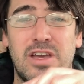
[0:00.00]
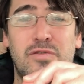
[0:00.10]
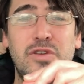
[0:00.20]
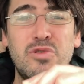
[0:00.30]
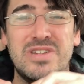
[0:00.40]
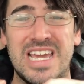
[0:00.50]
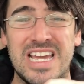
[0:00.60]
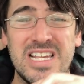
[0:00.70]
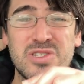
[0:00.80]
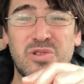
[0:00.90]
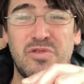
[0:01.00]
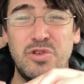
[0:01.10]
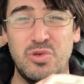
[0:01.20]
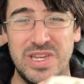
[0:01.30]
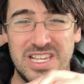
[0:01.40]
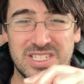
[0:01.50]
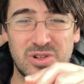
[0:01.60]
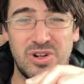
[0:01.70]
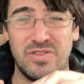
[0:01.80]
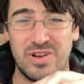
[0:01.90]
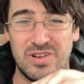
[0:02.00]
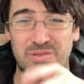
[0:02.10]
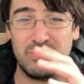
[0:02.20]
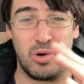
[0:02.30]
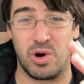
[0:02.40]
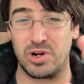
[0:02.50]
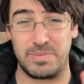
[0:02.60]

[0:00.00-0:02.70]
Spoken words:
few days or a few weeks or even more,